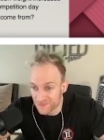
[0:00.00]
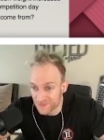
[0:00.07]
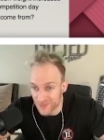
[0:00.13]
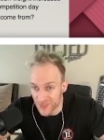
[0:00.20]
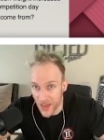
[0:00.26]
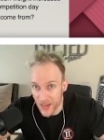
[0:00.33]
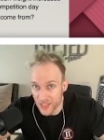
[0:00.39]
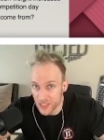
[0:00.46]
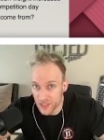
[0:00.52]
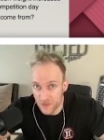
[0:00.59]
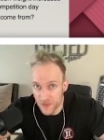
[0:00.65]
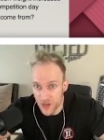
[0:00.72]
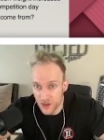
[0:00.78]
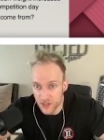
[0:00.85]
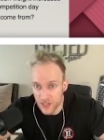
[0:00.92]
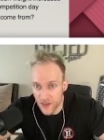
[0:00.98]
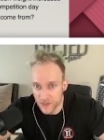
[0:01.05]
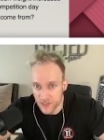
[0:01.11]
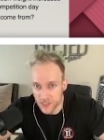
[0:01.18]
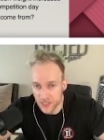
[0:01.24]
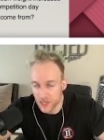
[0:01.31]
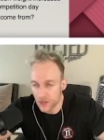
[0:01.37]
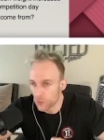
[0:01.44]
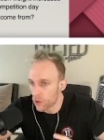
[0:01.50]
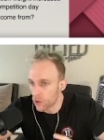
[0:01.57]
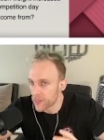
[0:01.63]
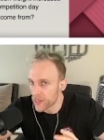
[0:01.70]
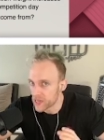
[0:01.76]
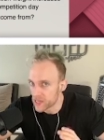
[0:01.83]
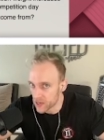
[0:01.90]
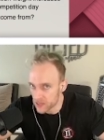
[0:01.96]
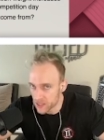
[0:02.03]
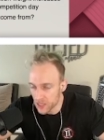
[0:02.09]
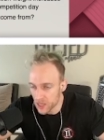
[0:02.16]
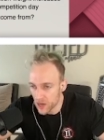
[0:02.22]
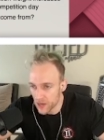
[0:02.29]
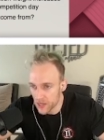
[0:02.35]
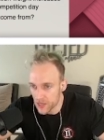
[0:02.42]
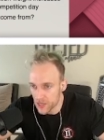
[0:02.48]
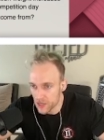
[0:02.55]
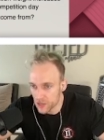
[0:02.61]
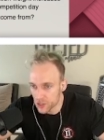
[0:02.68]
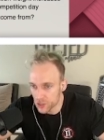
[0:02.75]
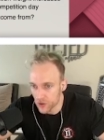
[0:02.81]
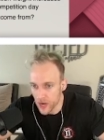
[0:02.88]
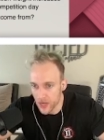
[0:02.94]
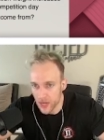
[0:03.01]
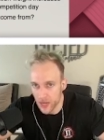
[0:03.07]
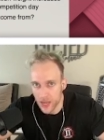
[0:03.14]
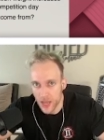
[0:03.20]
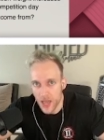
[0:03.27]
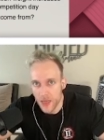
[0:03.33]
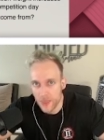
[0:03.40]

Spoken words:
not a severe deficit, one that doesn't cut into your training,